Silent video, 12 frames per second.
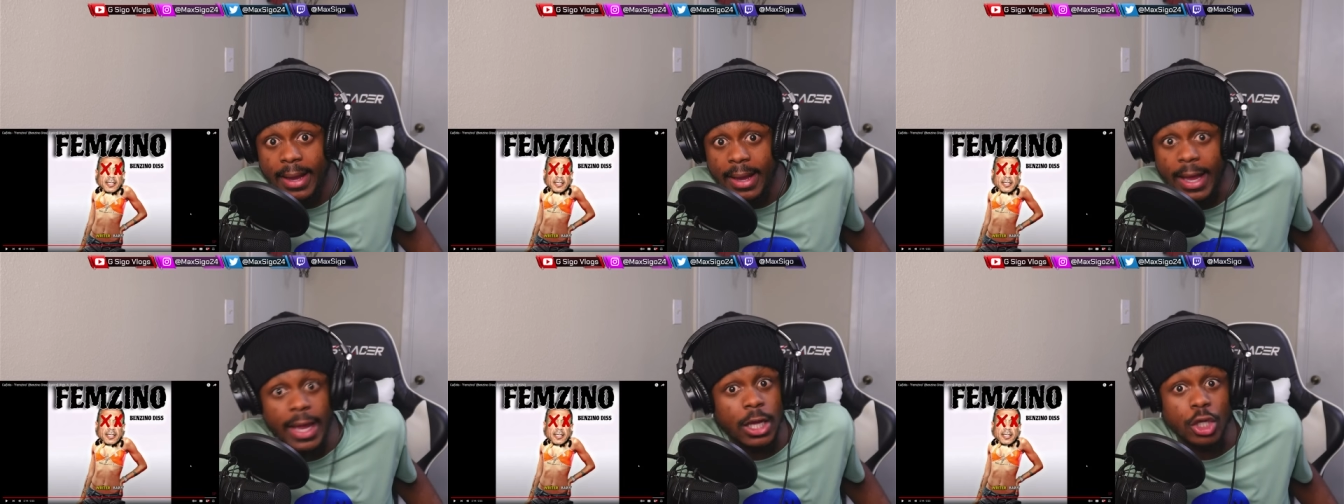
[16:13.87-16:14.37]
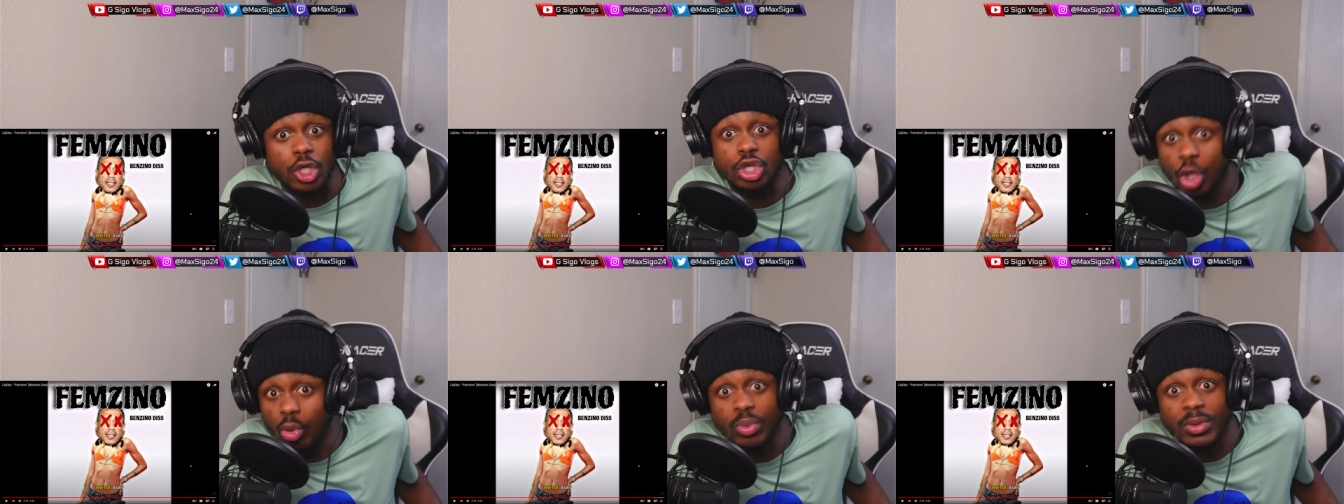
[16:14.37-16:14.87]
Hey,
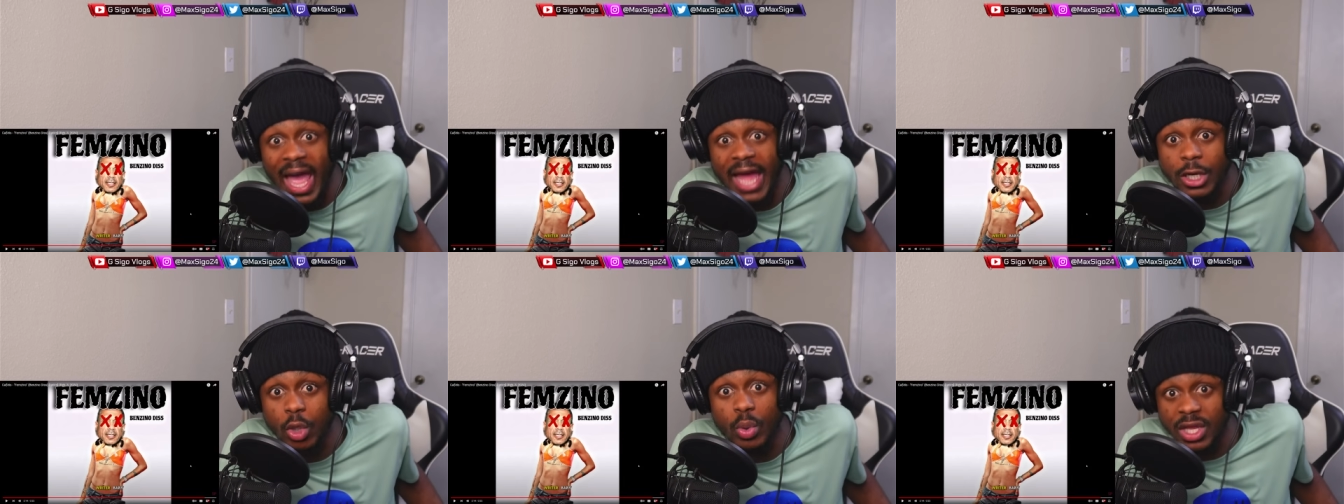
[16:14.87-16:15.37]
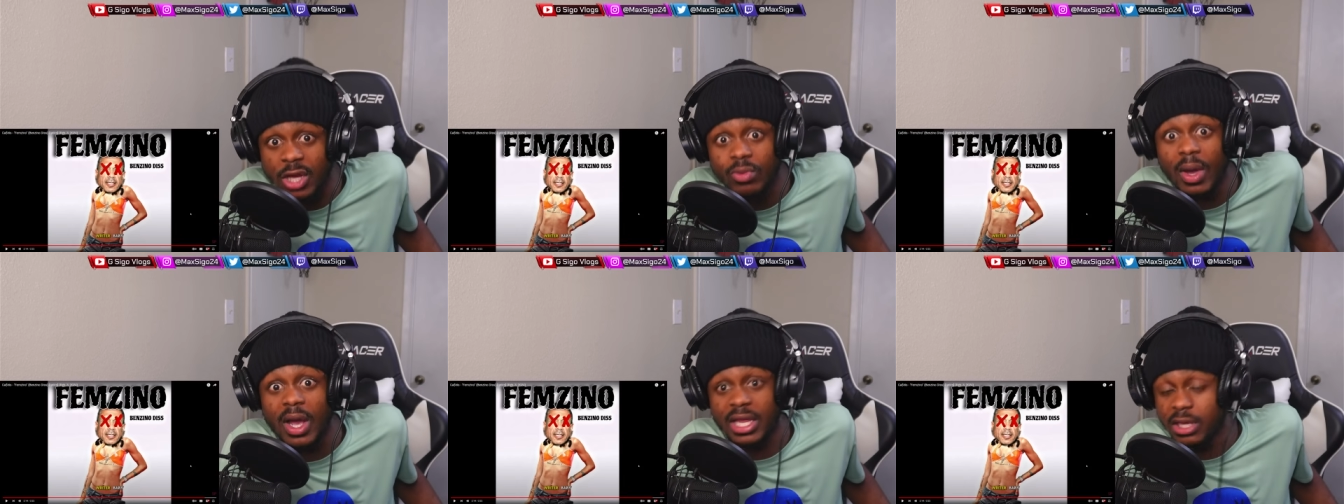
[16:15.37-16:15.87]
do not do
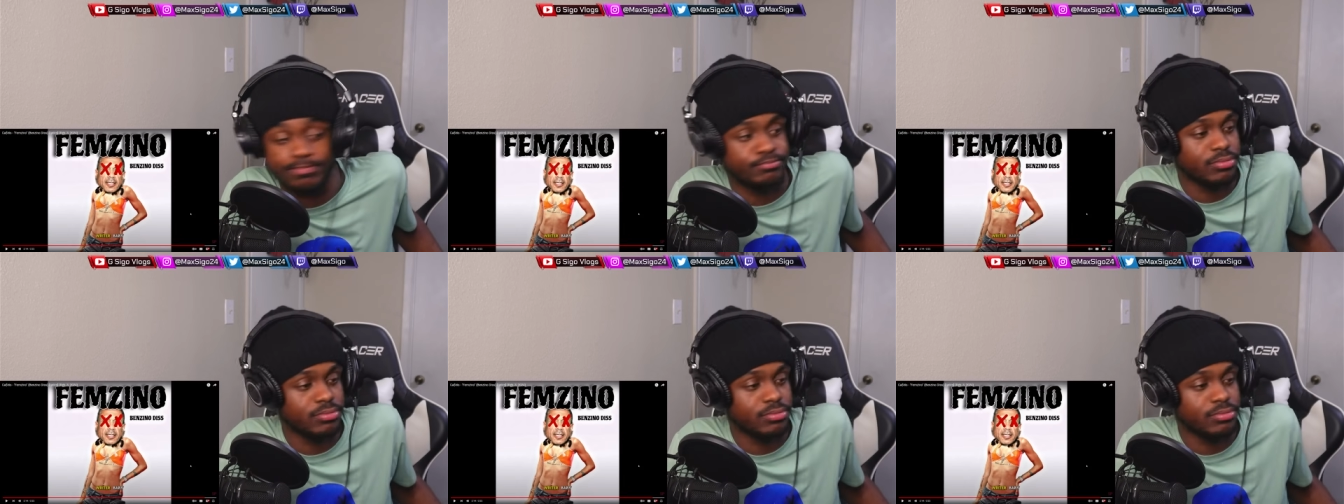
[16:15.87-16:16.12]
it.